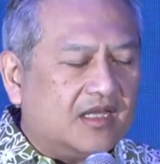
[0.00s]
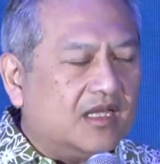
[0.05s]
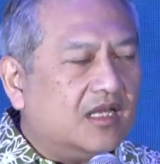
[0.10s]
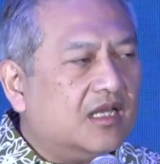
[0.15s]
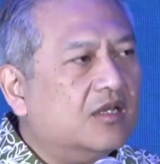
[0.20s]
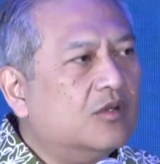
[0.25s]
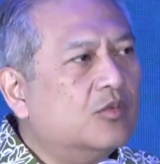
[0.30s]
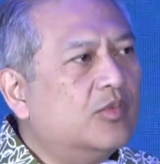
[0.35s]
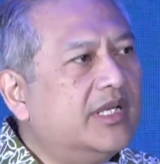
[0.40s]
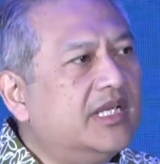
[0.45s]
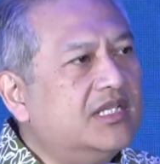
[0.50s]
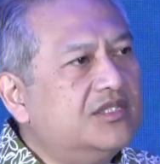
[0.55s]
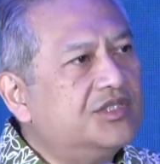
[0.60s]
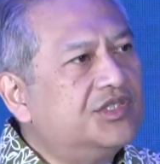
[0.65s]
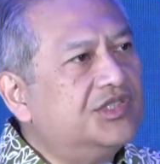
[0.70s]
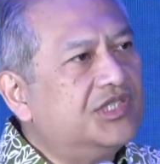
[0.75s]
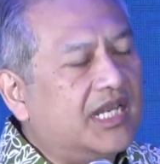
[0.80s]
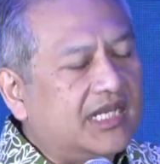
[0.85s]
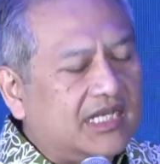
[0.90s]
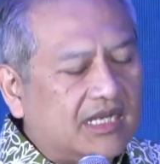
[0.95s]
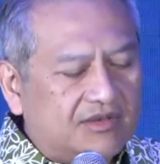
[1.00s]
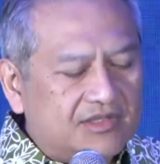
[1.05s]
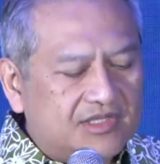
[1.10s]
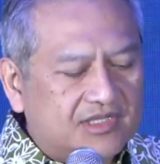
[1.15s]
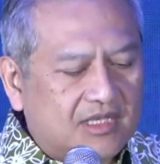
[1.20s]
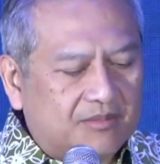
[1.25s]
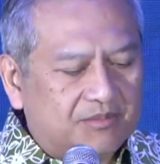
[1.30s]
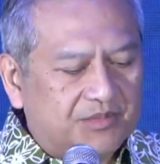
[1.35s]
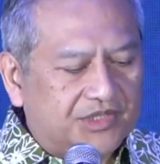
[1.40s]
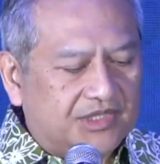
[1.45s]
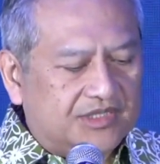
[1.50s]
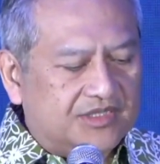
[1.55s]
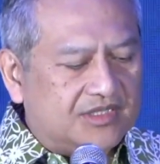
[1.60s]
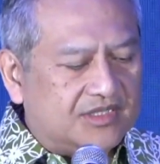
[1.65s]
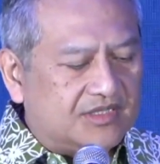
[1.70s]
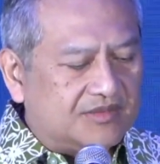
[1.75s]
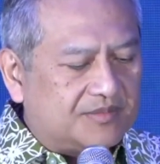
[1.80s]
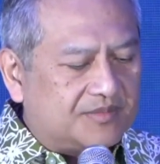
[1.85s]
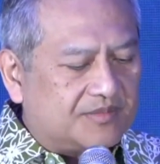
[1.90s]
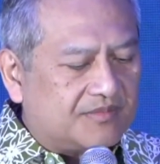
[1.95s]
we need to check our assumptions,
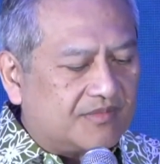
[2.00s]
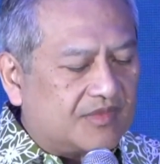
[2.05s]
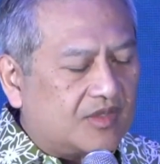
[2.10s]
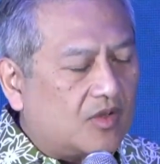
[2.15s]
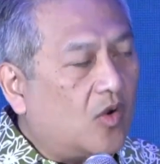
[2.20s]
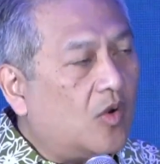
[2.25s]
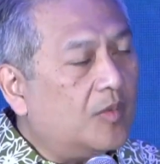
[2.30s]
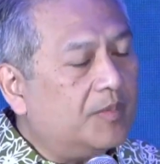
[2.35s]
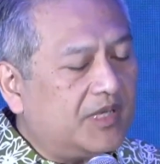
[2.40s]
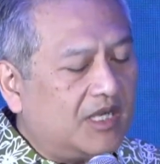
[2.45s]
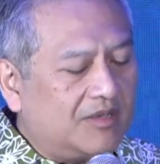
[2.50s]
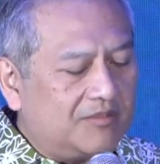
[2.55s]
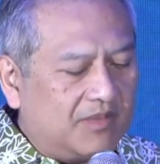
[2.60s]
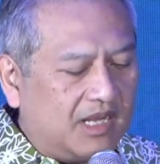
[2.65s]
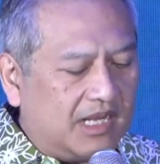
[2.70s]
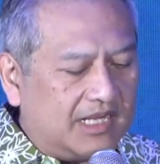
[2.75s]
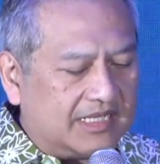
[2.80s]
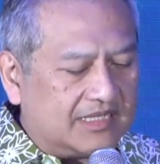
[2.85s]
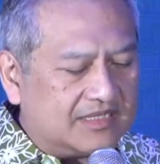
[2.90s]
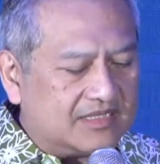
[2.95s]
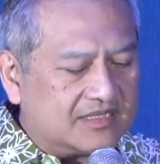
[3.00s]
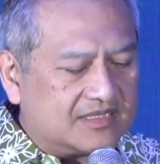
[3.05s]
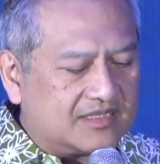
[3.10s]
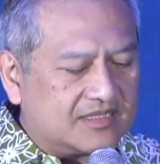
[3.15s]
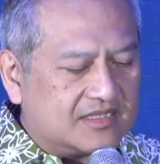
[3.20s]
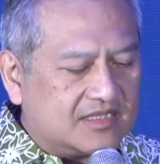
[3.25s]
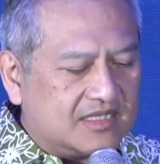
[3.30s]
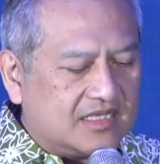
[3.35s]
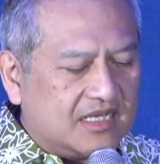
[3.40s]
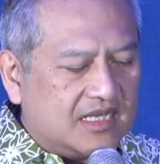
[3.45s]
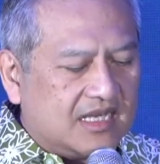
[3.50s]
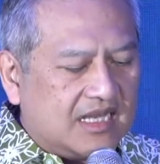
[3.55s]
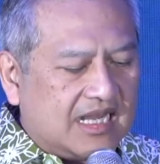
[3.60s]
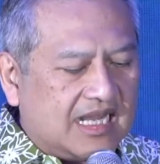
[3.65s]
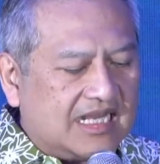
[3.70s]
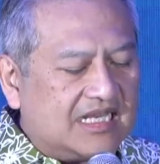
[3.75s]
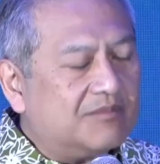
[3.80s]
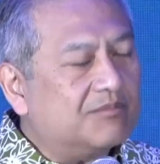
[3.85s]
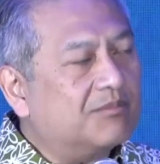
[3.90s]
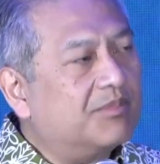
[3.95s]
open our minds,
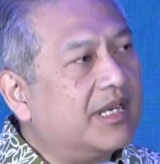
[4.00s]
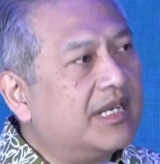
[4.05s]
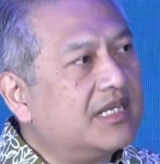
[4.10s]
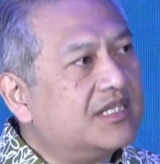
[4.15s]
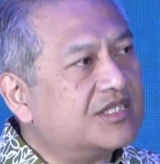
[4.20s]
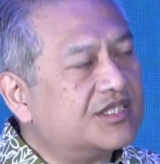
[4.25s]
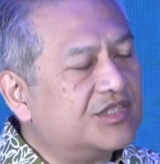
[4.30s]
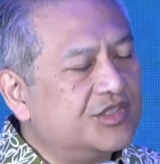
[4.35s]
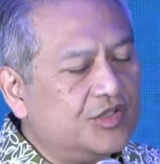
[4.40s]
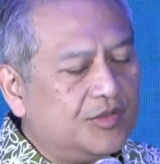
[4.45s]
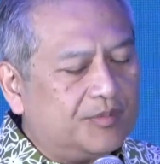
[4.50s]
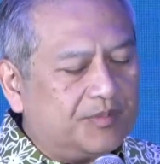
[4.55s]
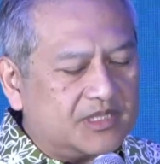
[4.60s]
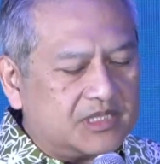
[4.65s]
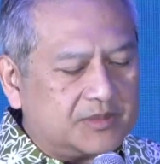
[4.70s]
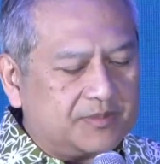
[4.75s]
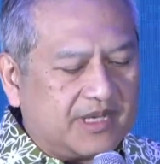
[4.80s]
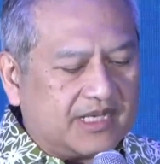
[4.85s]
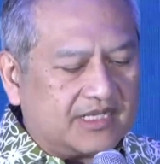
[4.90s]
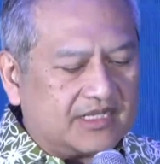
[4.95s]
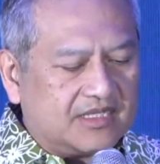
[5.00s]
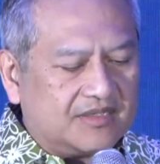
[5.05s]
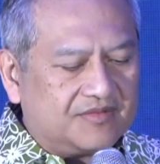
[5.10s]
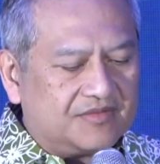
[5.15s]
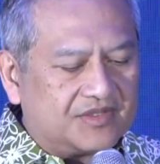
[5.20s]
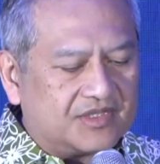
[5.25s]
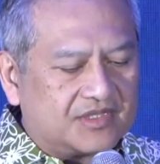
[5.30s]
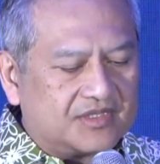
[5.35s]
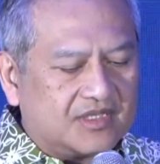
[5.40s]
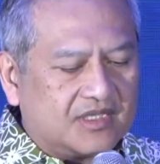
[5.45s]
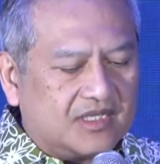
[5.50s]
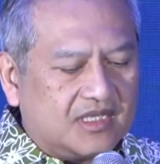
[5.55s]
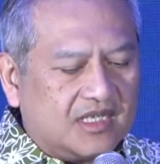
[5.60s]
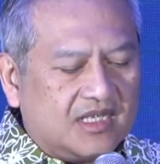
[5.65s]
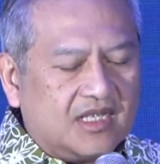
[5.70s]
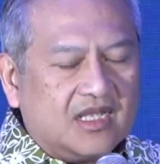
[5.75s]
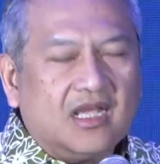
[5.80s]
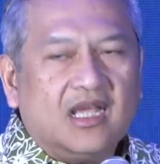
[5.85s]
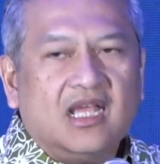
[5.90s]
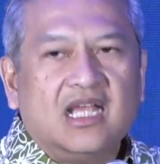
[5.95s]
and embrace new perspectives,
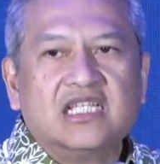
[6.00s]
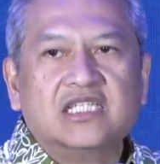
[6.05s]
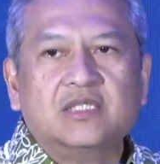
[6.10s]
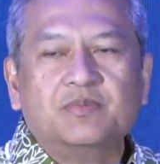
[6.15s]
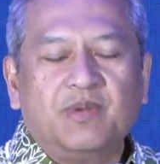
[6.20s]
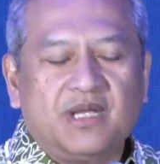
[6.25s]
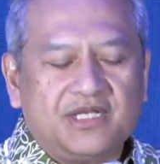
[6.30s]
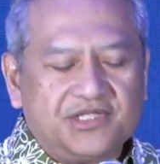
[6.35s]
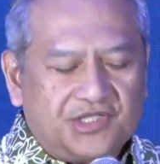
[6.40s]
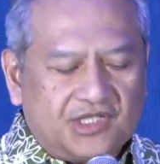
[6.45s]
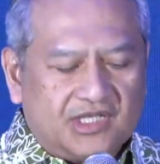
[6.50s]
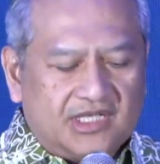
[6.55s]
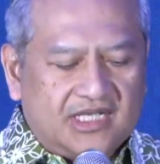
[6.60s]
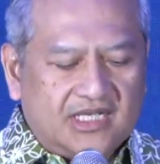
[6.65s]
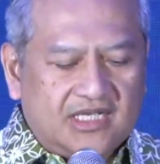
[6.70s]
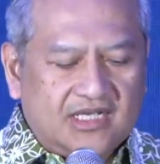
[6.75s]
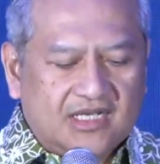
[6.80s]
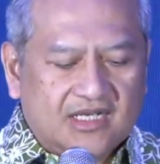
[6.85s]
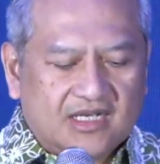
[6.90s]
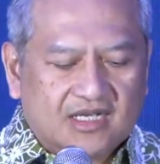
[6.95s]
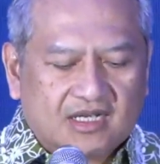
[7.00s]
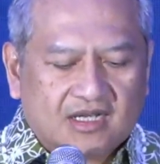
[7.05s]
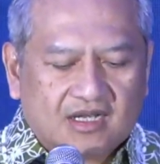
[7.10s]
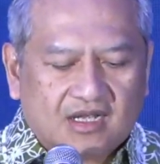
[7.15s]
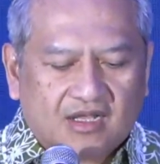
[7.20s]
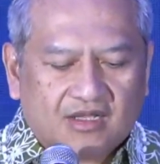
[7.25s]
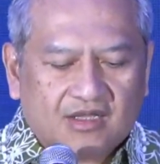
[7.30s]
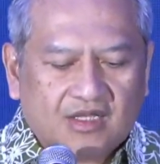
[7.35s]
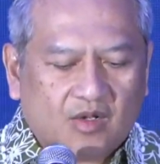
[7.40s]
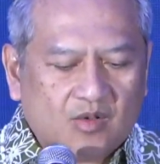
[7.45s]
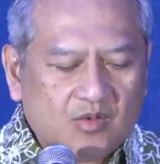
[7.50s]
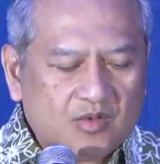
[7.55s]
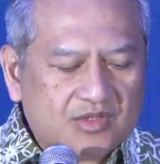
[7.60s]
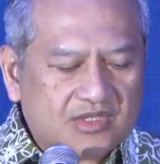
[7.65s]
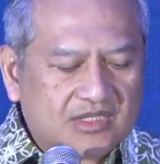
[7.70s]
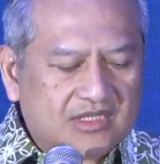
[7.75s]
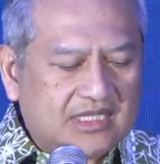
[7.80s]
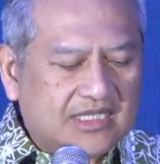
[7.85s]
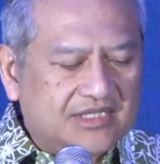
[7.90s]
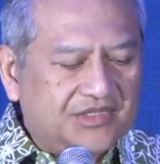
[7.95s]
especially
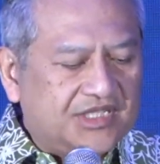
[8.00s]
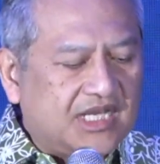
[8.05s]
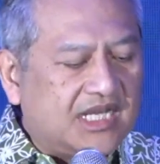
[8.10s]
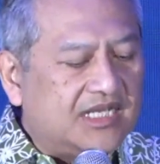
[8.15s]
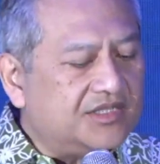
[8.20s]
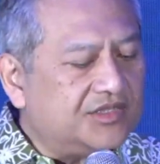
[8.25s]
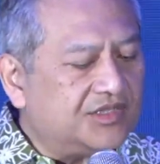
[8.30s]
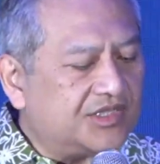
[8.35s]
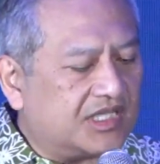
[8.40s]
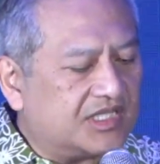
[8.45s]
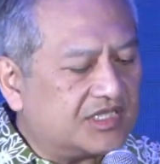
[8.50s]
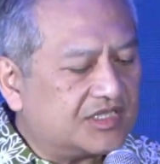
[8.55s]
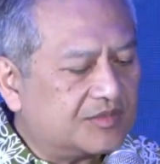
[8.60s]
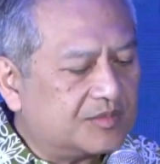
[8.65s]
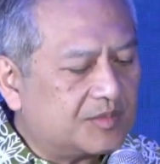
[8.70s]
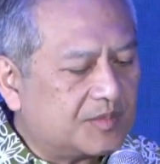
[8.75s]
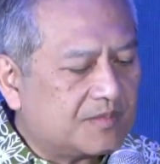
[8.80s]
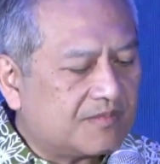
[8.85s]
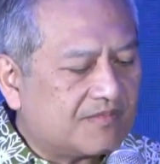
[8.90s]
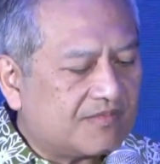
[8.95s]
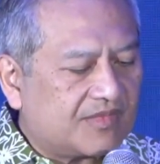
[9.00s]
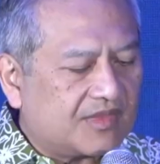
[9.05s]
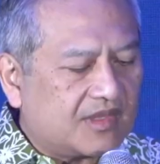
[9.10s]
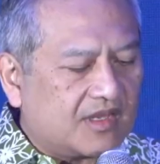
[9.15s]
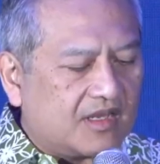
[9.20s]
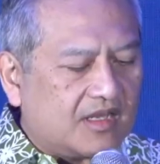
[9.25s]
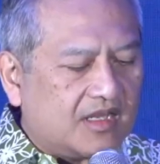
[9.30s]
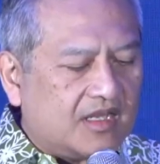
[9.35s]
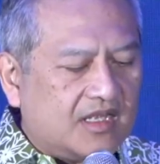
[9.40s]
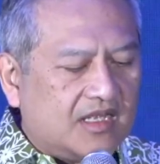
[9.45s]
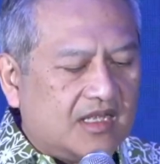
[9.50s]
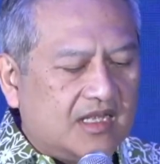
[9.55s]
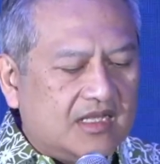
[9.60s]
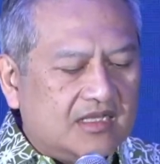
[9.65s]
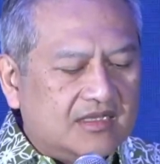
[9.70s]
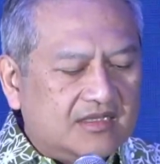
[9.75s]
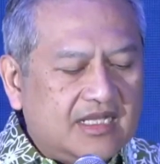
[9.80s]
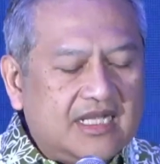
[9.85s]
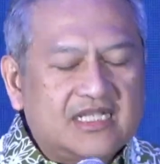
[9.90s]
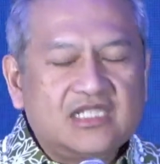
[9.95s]
those that challenge us.
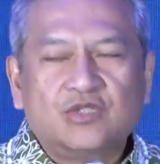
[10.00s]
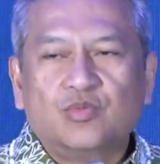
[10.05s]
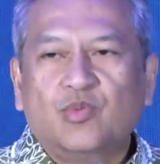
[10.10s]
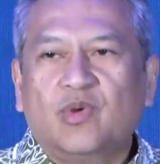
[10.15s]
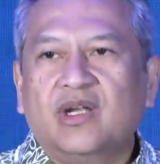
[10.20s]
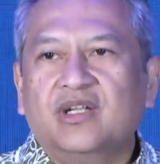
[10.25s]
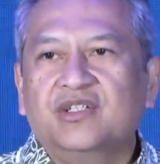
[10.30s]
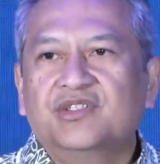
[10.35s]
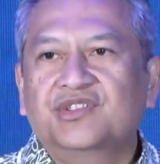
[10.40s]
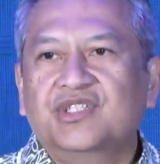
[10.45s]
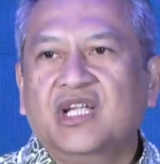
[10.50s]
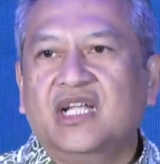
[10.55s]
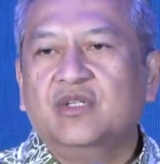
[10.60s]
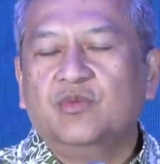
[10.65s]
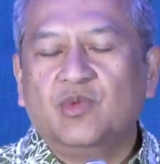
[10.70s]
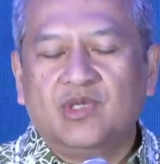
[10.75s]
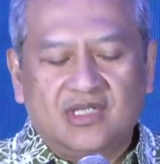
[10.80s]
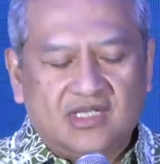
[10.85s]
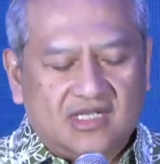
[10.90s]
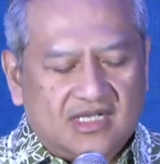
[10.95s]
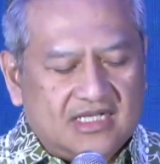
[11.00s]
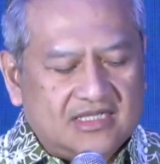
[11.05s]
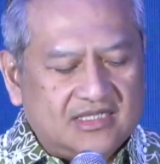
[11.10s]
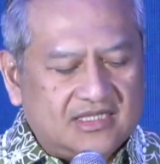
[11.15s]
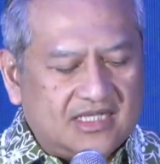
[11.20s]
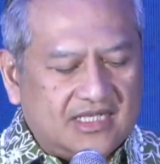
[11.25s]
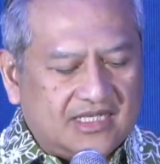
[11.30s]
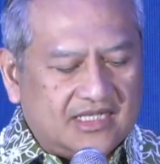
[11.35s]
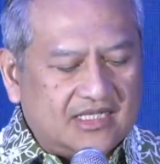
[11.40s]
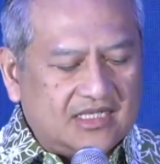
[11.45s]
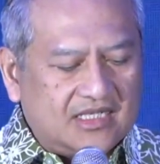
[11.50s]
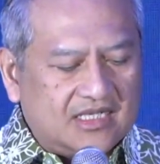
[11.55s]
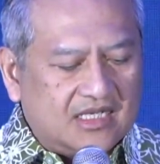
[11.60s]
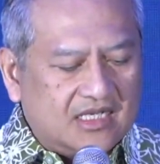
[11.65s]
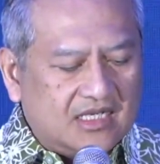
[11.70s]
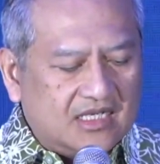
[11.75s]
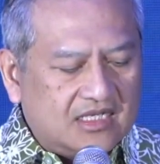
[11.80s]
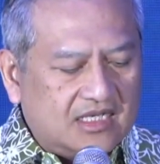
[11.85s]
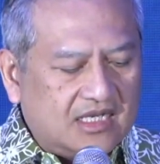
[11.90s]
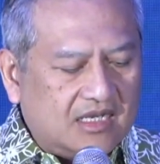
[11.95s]
That's where genuine listening
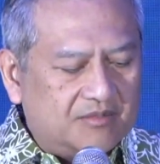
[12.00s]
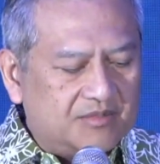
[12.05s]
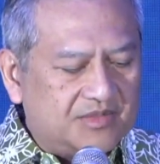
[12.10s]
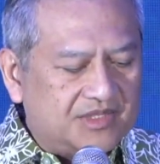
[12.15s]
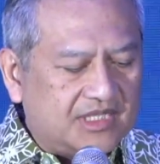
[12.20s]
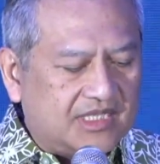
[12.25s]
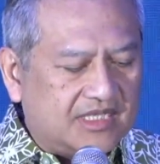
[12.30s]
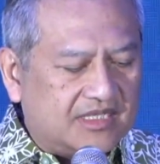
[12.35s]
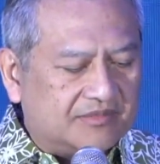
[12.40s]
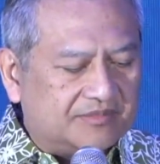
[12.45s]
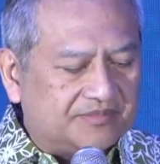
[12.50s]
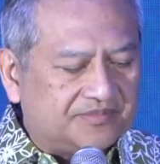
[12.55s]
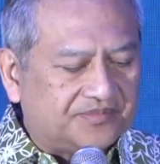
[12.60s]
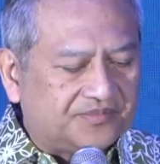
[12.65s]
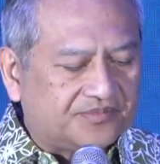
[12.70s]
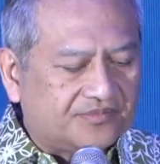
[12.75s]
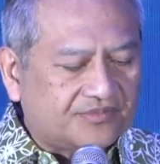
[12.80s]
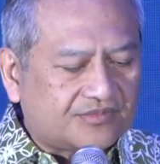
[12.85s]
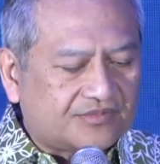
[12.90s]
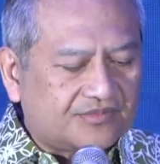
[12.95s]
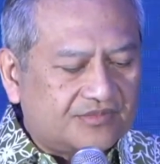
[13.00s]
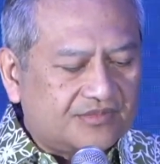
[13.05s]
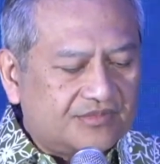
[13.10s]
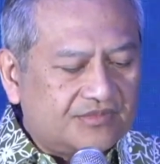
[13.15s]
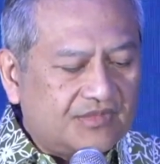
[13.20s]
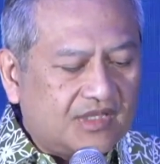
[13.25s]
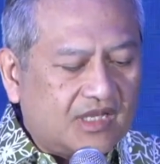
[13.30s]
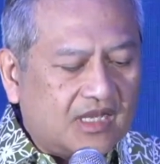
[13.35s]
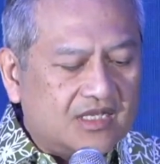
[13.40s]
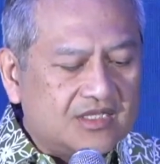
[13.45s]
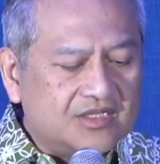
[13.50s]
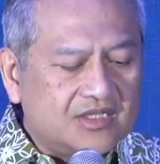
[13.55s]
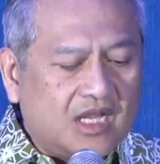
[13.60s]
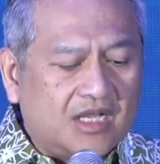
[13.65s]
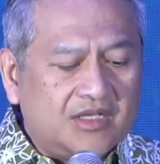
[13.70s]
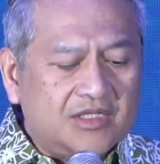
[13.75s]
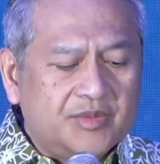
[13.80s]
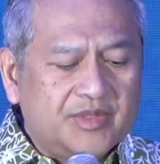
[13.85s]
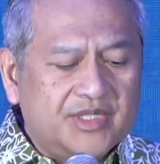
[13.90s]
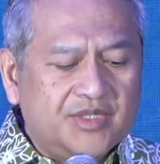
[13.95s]
comes in. So how
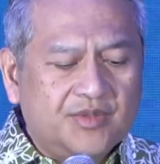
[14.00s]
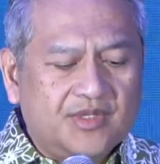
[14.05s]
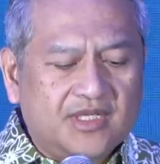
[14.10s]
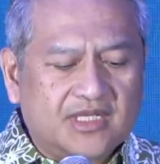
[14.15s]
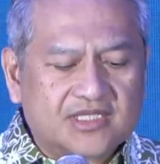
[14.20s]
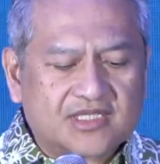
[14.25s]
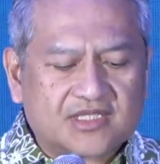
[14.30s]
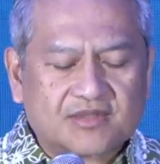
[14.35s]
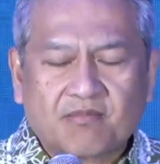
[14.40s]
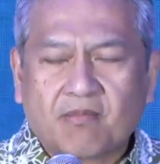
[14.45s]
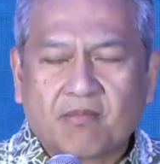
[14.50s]
do we do this?